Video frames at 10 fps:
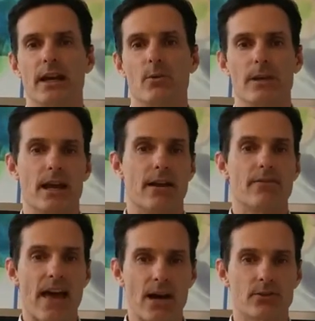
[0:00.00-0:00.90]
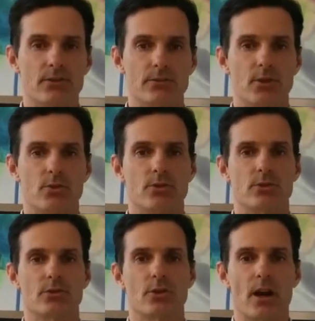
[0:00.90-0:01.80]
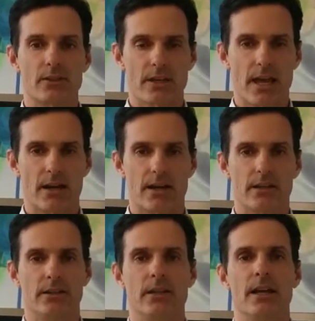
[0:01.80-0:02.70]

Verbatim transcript: Uh, we now have thousands of users across Canada